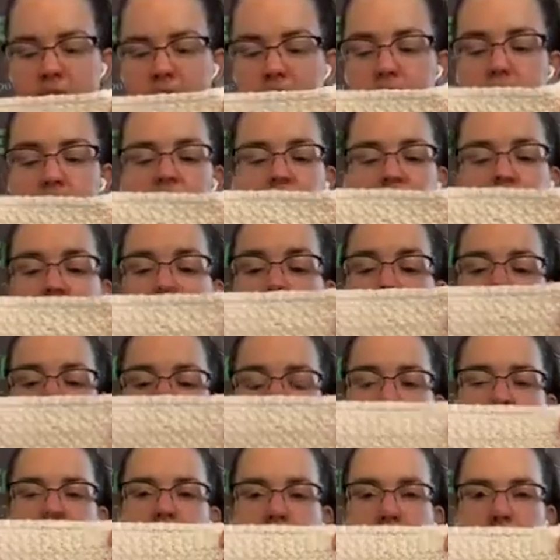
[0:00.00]
There's no
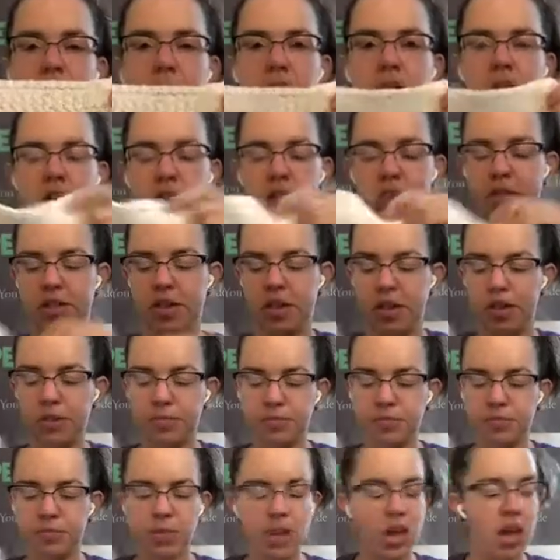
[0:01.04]
bleach in it or anything.
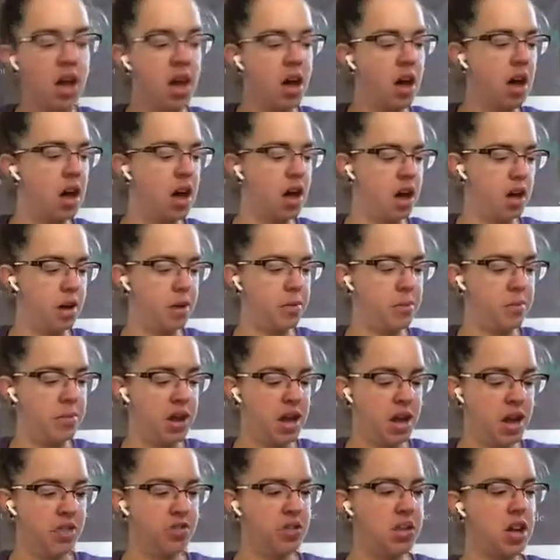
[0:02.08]
And
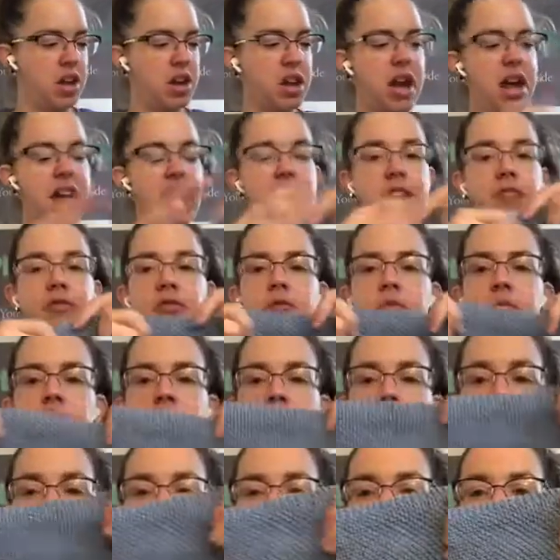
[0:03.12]
then I have
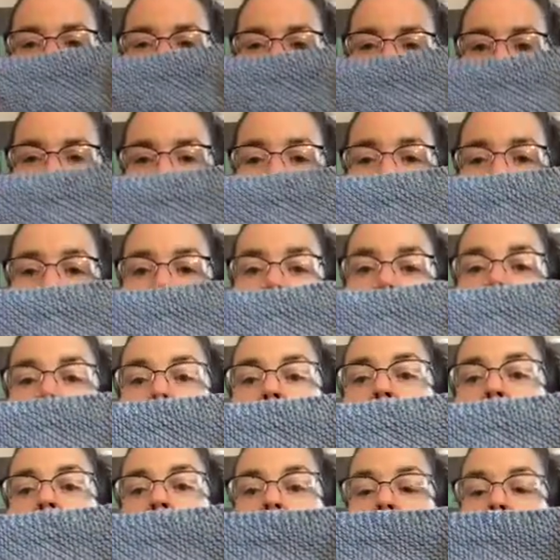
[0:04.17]
more of
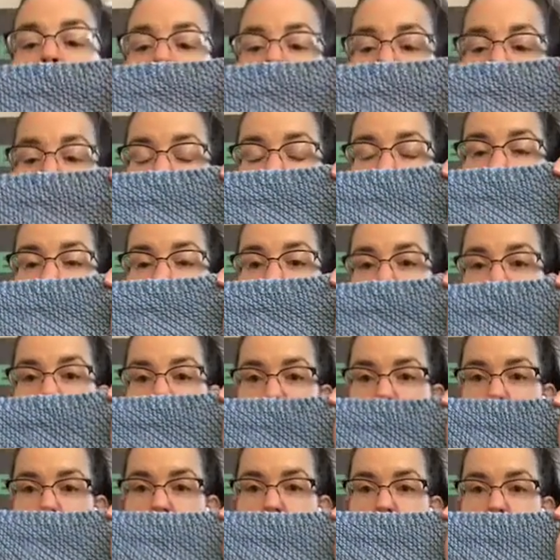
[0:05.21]
this style
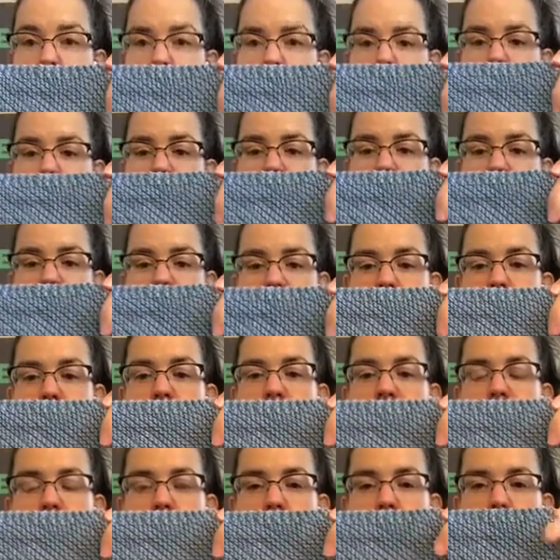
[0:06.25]
too, which is a
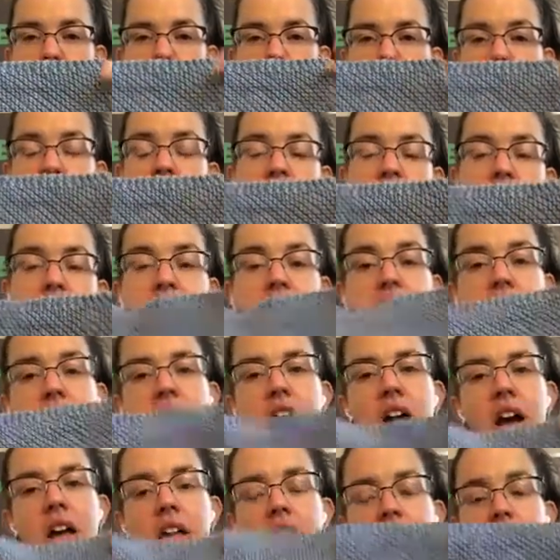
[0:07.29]
knit one in the
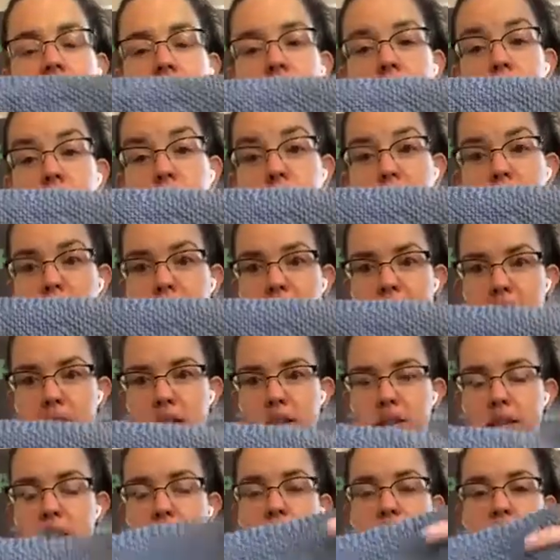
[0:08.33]
cotton linen blend.
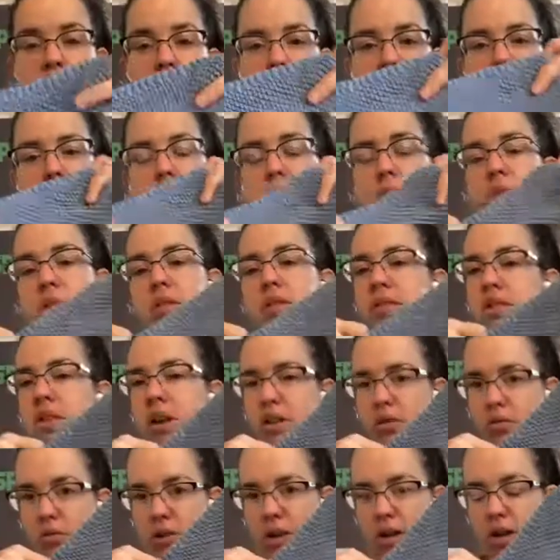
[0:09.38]
This one is not
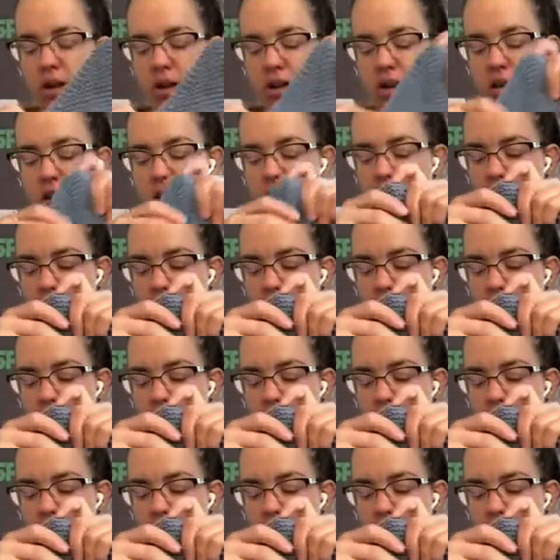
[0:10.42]
organic.